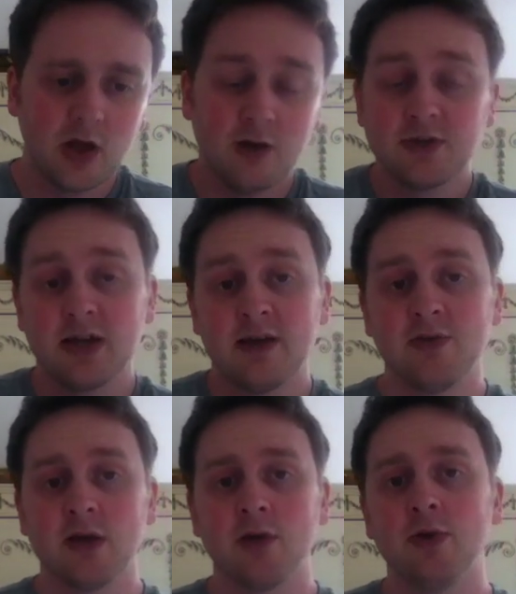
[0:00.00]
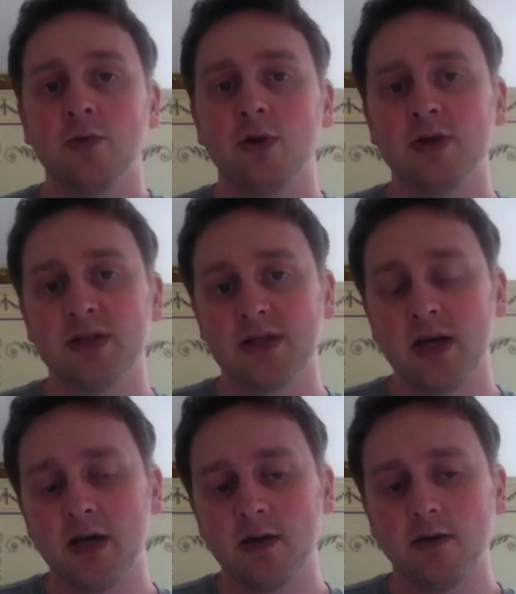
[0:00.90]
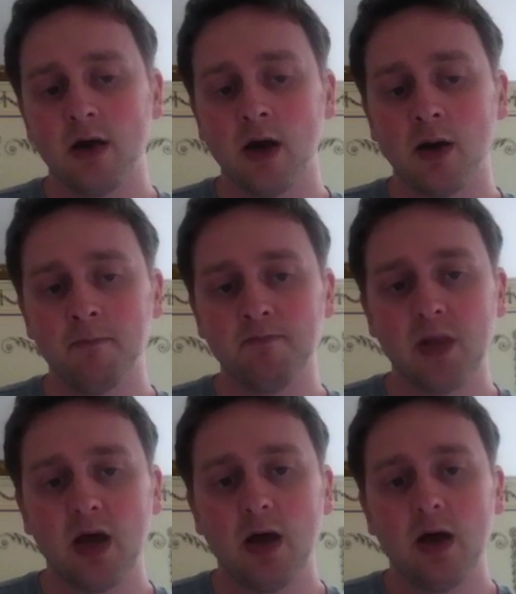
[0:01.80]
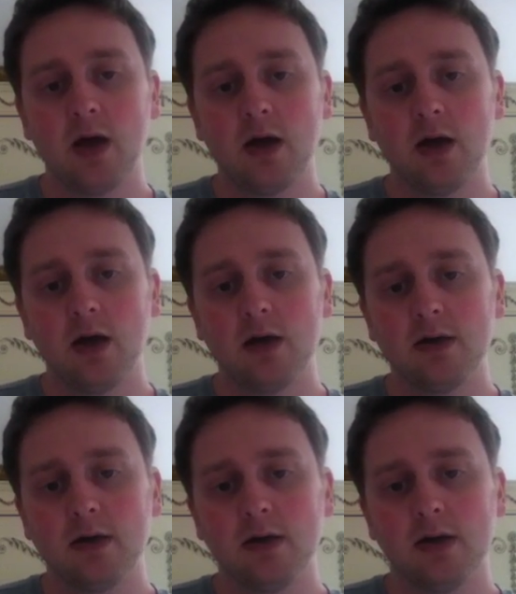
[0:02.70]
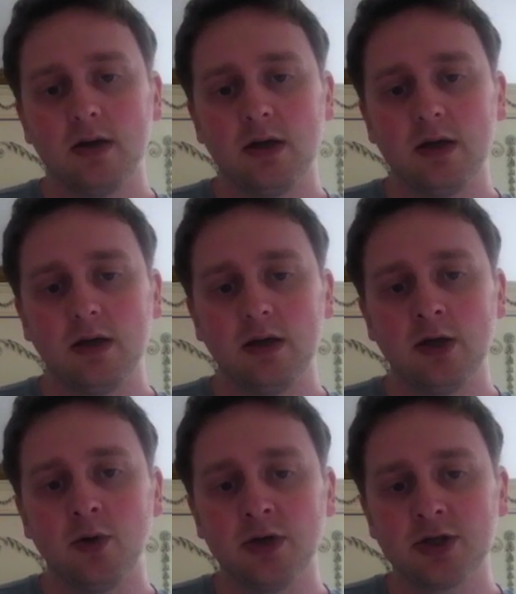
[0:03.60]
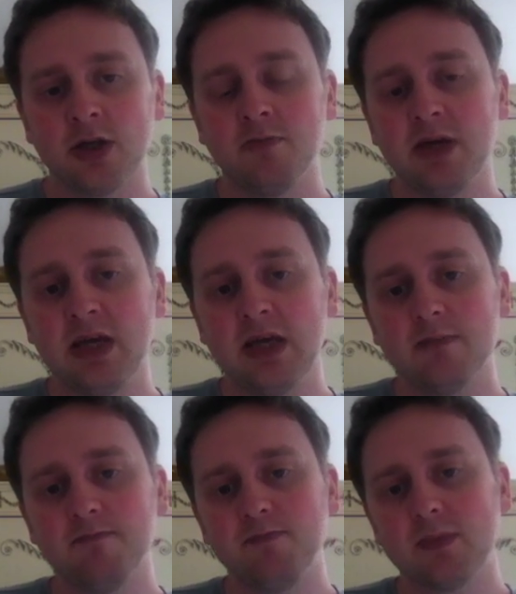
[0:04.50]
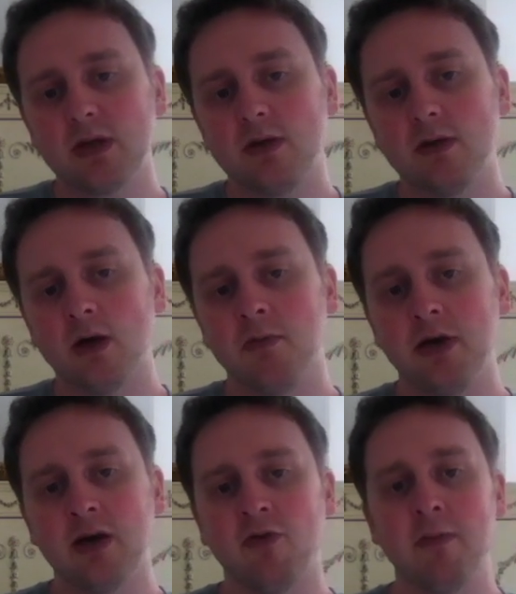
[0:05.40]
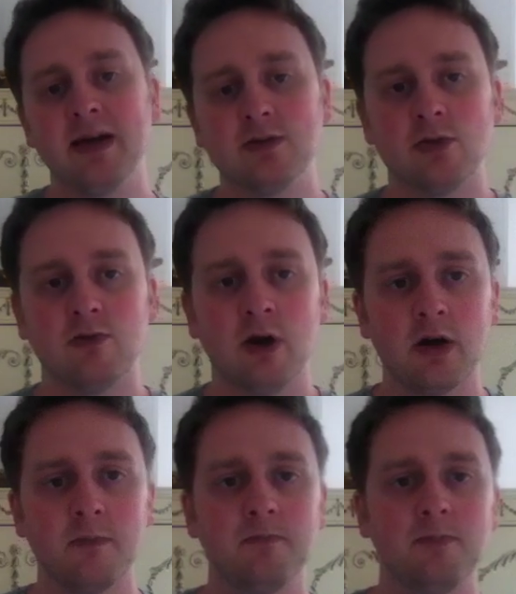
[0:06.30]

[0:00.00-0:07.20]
I've said everything I really wanted to say. You know, it's going to be a bit of a mental fight